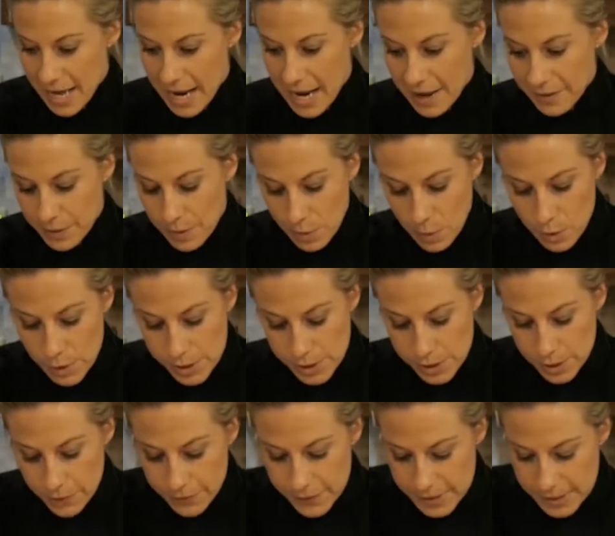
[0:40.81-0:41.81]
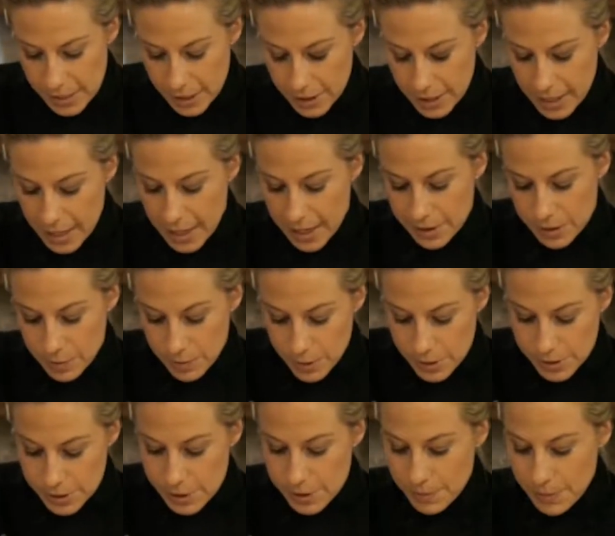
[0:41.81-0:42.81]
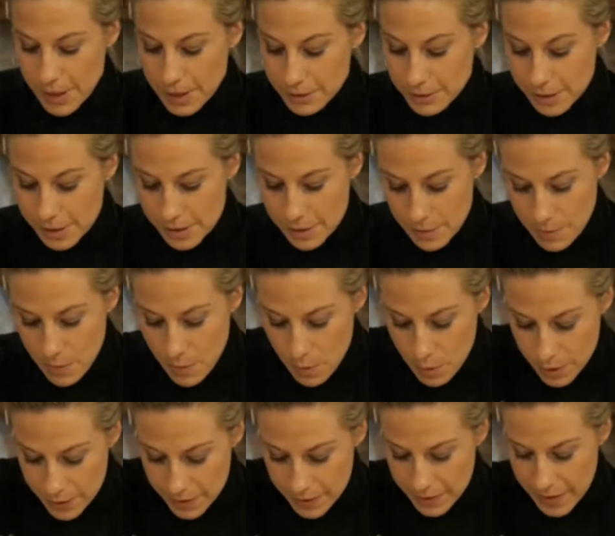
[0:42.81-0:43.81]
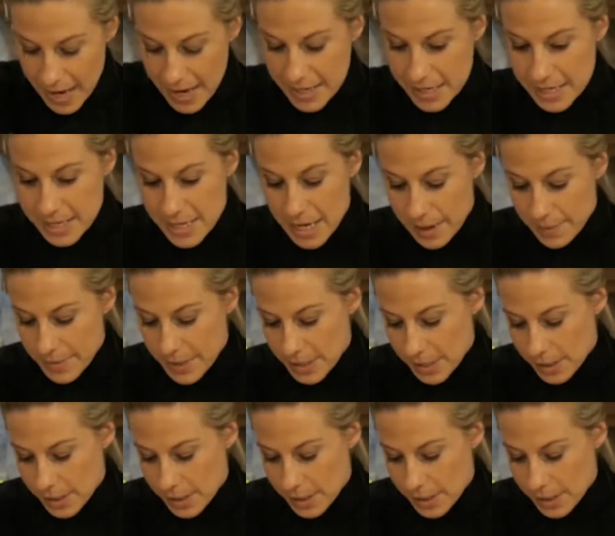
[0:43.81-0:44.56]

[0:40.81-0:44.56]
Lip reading: And the more surface area on the Brussels sprouts, the more that yummy